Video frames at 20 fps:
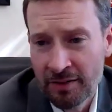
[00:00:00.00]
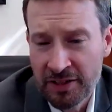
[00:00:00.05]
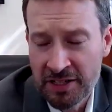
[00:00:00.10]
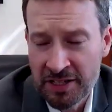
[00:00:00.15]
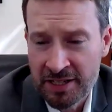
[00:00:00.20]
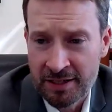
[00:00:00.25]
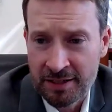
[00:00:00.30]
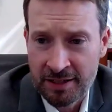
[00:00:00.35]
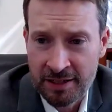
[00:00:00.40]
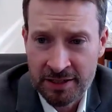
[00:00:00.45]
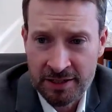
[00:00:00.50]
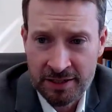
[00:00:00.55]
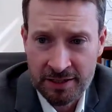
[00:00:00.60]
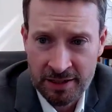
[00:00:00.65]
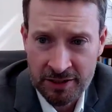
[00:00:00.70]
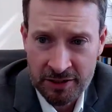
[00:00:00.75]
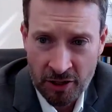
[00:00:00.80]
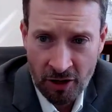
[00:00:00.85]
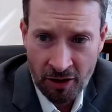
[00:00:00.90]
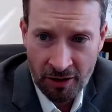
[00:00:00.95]
What I love is that
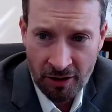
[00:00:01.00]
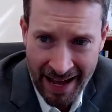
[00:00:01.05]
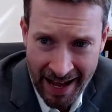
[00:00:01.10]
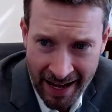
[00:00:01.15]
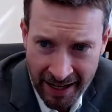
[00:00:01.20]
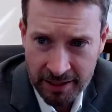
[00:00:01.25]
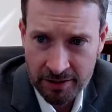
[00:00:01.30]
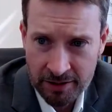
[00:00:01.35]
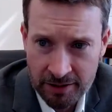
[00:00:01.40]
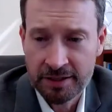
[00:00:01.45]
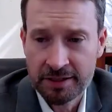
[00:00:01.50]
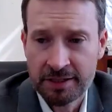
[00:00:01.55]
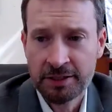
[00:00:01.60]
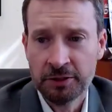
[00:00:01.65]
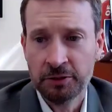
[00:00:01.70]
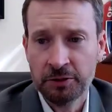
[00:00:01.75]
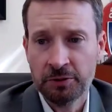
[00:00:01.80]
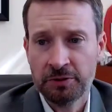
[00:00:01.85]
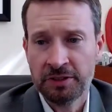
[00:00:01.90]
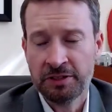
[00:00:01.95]
it's all
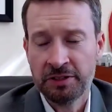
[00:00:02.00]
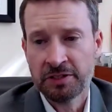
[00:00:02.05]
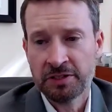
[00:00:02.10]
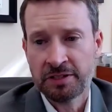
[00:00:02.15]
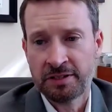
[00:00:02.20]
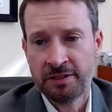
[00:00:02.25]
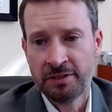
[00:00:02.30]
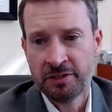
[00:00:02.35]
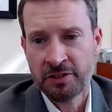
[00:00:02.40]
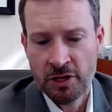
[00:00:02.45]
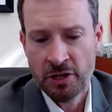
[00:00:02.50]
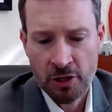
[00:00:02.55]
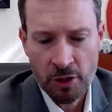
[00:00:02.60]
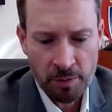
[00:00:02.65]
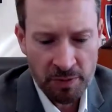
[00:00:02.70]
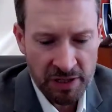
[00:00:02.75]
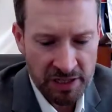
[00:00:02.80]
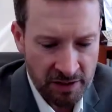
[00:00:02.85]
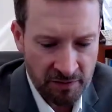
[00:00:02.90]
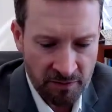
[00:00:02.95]
accurate too. There's
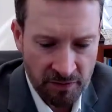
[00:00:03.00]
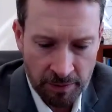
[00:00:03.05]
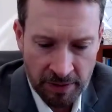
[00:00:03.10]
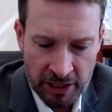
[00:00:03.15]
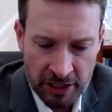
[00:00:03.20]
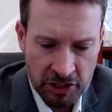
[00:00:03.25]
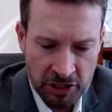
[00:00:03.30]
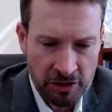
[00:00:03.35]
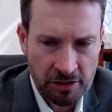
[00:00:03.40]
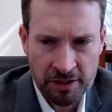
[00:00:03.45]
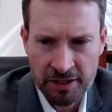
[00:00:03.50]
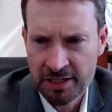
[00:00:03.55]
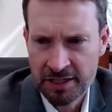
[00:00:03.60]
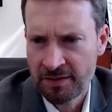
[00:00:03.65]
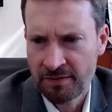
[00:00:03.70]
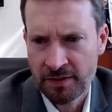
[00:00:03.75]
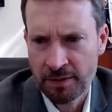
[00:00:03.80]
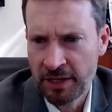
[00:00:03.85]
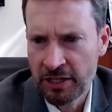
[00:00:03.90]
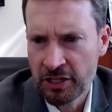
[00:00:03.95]
no misinformation or
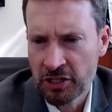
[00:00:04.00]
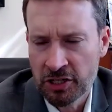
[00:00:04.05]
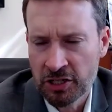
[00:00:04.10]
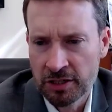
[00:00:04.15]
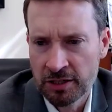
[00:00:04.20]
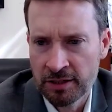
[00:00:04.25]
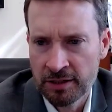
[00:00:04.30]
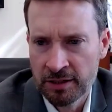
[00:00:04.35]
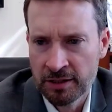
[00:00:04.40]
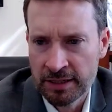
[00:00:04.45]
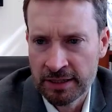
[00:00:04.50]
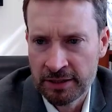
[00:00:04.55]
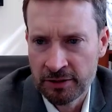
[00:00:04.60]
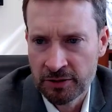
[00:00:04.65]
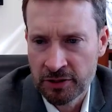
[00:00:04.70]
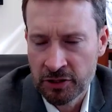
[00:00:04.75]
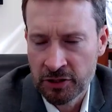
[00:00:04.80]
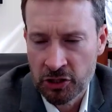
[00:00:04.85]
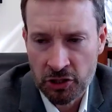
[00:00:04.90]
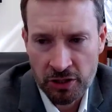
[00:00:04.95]
disinformation.
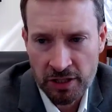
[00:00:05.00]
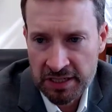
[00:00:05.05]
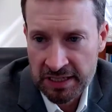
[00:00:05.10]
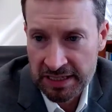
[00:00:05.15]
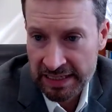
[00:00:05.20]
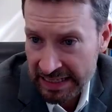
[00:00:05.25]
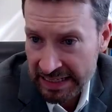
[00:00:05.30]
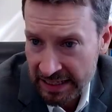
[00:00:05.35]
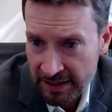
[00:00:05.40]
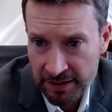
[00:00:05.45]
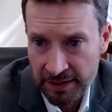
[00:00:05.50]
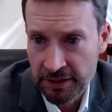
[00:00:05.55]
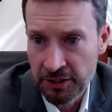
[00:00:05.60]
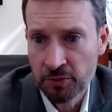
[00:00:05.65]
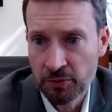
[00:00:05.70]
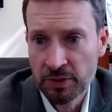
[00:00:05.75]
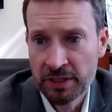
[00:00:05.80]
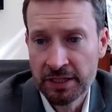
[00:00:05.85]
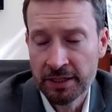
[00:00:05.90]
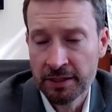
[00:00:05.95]
You can trust
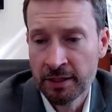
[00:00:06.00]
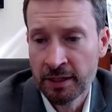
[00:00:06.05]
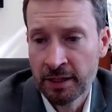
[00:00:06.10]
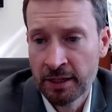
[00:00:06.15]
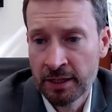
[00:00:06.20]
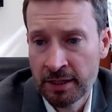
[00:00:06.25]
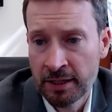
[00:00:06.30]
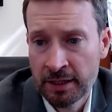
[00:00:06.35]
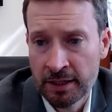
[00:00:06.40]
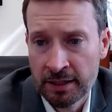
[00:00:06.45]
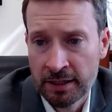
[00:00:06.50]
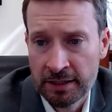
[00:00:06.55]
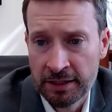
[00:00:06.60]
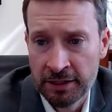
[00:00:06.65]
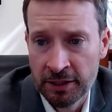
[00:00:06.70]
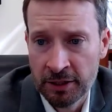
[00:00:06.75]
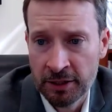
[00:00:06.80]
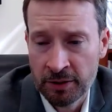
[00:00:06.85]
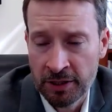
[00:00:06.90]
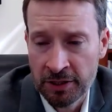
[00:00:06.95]
anything you read,
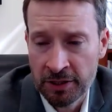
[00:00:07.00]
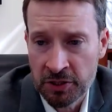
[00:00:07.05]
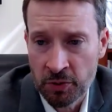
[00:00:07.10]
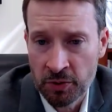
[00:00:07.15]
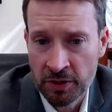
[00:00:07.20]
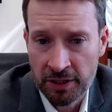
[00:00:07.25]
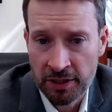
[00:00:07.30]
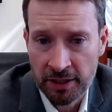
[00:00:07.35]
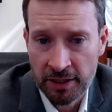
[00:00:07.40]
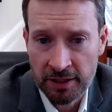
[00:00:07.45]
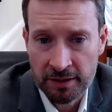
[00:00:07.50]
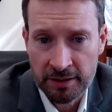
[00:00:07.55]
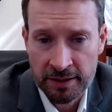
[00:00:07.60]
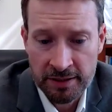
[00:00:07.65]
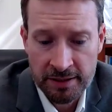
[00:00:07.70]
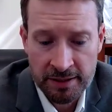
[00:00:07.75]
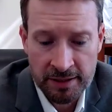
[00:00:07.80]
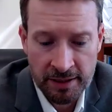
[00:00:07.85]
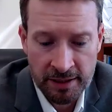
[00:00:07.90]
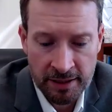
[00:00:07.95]
on Twitter.
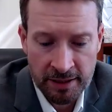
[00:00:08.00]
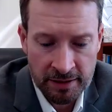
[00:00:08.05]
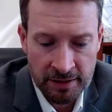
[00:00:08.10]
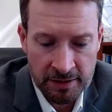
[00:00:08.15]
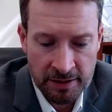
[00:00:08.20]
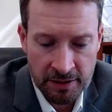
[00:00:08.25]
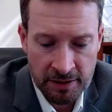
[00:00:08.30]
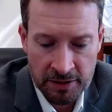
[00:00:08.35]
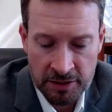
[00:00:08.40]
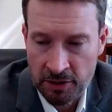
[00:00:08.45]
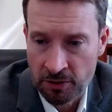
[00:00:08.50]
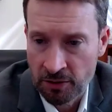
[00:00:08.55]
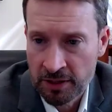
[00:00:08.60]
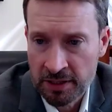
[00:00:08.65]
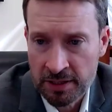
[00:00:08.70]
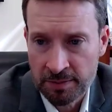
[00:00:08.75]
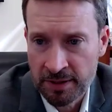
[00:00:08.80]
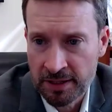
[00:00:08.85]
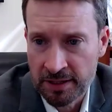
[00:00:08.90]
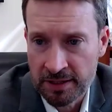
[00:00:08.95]
It's a
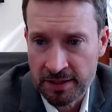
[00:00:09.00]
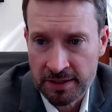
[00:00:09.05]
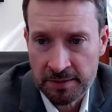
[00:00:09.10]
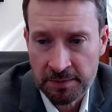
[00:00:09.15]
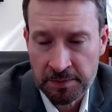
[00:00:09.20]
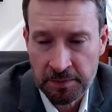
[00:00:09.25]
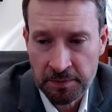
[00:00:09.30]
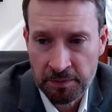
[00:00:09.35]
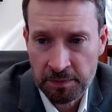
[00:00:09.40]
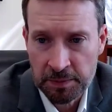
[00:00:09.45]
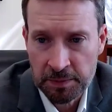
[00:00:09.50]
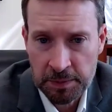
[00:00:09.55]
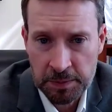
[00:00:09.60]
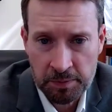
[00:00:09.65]
great space.